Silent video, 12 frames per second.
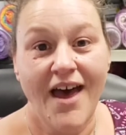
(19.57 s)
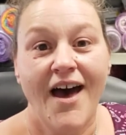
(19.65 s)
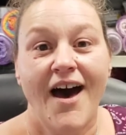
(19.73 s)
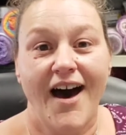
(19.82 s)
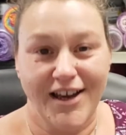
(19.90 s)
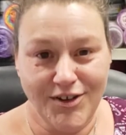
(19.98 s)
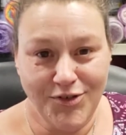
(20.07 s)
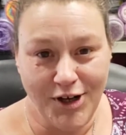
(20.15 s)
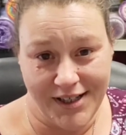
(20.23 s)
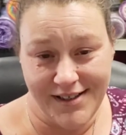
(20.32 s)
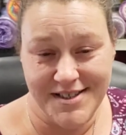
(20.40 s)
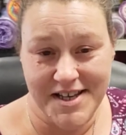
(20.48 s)
Hi
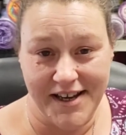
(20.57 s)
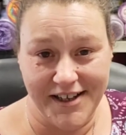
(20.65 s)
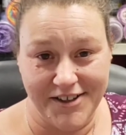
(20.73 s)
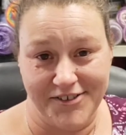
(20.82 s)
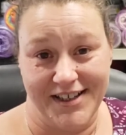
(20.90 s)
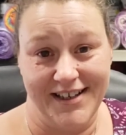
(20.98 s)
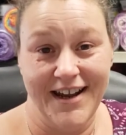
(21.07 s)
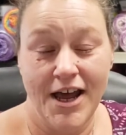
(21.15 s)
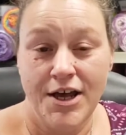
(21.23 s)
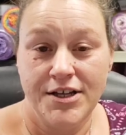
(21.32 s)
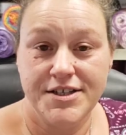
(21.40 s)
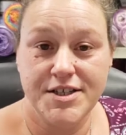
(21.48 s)
friends, how you doing?
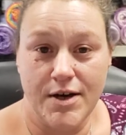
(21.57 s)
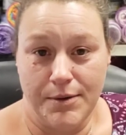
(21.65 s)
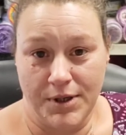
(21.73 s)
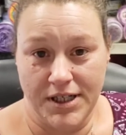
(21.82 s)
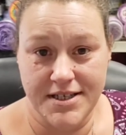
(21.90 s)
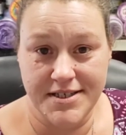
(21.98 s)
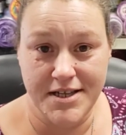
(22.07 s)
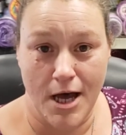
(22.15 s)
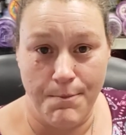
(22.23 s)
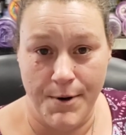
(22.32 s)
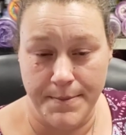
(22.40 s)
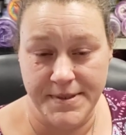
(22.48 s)
So I wanted to
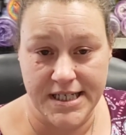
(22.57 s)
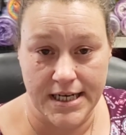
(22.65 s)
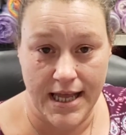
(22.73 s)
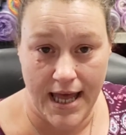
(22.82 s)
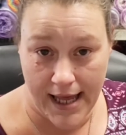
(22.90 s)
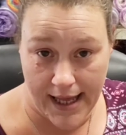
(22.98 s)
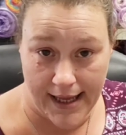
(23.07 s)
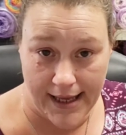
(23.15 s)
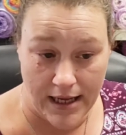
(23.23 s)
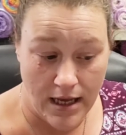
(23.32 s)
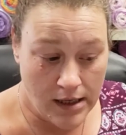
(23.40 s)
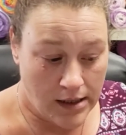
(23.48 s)
stop up
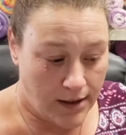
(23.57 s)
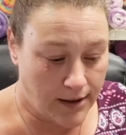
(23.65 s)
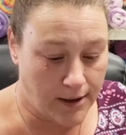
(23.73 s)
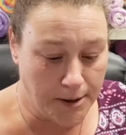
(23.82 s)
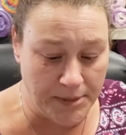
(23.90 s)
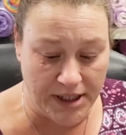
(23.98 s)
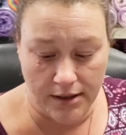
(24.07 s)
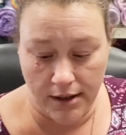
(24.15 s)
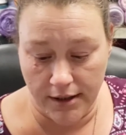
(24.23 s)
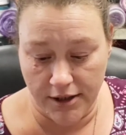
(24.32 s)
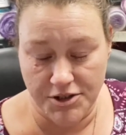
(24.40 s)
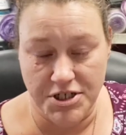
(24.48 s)
today. Me and
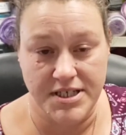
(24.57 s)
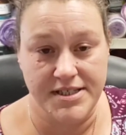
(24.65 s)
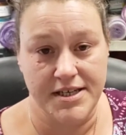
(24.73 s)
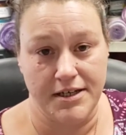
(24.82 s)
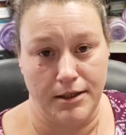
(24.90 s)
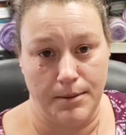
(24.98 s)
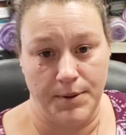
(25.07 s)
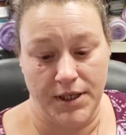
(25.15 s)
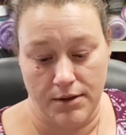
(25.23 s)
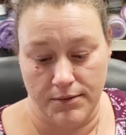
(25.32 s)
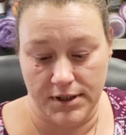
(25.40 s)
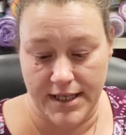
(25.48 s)
Honey are just sitting up
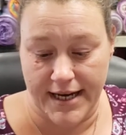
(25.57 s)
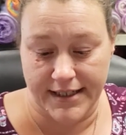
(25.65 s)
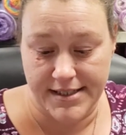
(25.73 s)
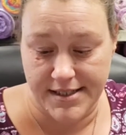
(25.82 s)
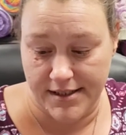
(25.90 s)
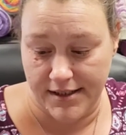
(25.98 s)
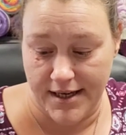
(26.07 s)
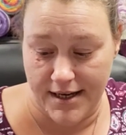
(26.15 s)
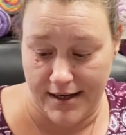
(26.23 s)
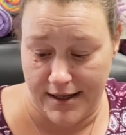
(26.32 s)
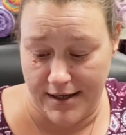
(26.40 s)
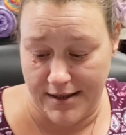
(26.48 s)
here relaxing, getting
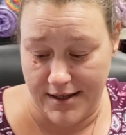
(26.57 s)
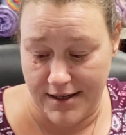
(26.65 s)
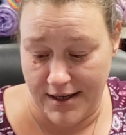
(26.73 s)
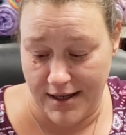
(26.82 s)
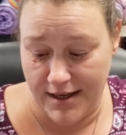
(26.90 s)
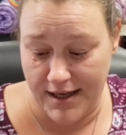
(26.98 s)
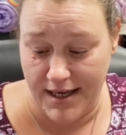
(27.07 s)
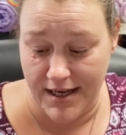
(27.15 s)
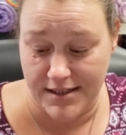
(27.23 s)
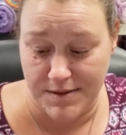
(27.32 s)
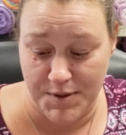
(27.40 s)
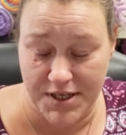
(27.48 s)
out of the
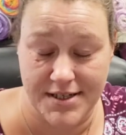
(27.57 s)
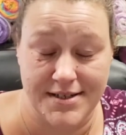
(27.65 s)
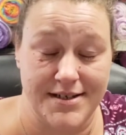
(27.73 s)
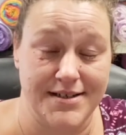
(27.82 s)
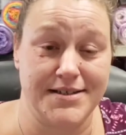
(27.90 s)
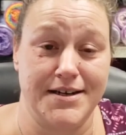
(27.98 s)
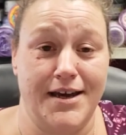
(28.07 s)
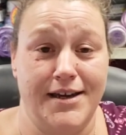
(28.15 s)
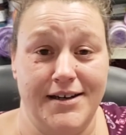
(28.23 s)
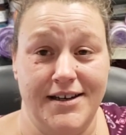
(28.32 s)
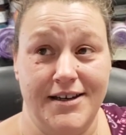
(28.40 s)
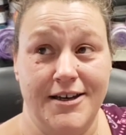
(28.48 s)
heat because it is
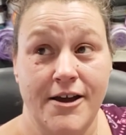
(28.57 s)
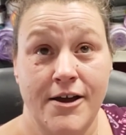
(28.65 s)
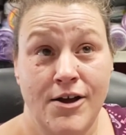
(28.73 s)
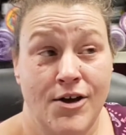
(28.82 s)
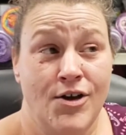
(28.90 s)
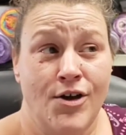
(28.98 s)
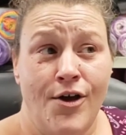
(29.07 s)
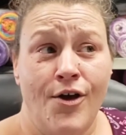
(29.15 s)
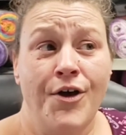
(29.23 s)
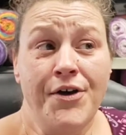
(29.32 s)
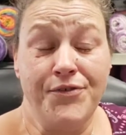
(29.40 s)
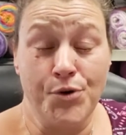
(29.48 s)

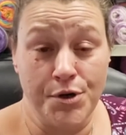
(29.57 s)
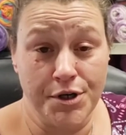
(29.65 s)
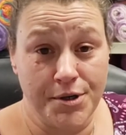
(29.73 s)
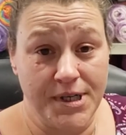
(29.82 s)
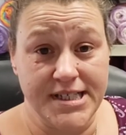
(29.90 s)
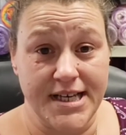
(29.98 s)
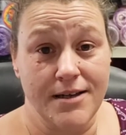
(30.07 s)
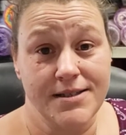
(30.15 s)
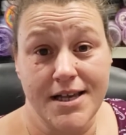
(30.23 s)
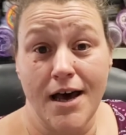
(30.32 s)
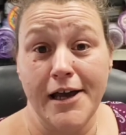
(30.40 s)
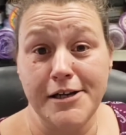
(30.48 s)
94 degrees
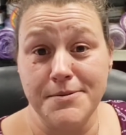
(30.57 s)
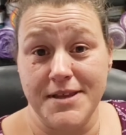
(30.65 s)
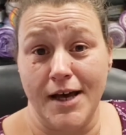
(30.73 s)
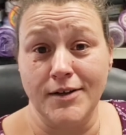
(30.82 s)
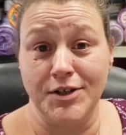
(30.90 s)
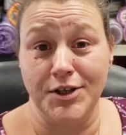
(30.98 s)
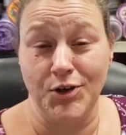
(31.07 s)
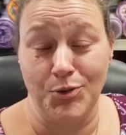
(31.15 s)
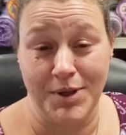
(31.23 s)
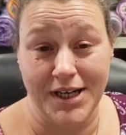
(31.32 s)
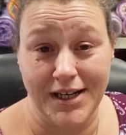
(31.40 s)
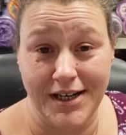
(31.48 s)
outside without the
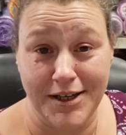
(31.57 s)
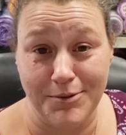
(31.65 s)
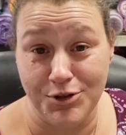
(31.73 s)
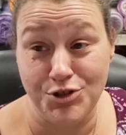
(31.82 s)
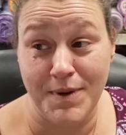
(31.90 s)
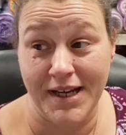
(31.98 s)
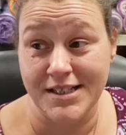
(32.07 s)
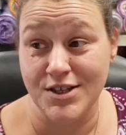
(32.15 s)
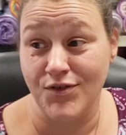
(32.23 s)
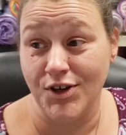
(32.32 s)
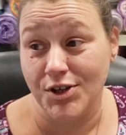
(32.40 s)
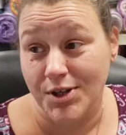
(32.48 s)
humidity, which makes it
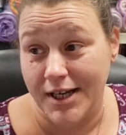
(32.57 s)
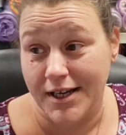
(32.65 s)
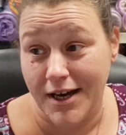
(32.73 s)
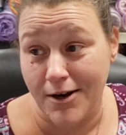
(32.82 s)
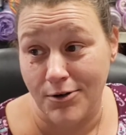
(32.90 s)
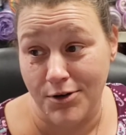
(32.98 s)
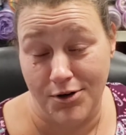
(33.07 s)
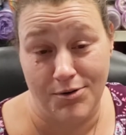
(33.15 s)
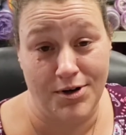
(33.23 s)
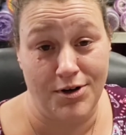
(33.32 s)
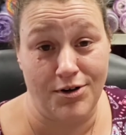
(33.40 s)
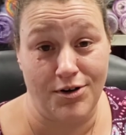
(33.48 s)
feel like, I don't know,
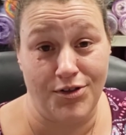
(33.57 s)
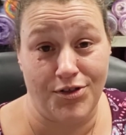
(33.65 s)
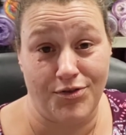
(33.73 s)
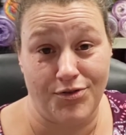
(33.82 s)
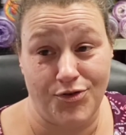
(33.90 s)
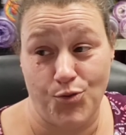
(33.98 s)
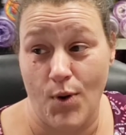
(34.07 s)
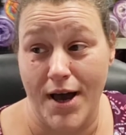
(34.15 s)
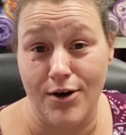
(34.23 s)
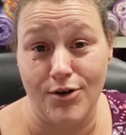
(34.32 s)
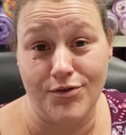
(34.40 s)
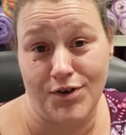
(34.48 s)

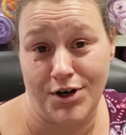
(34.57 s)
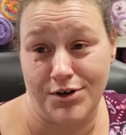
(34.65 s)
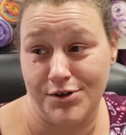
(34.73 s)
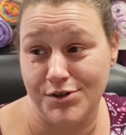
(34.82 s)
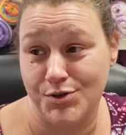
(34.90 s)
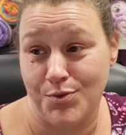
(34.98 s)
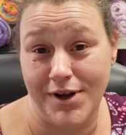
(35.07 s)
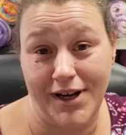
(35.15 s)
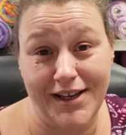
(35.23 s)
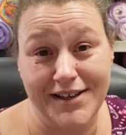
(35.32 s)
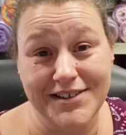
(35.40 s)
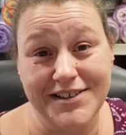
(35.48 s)
112, 120.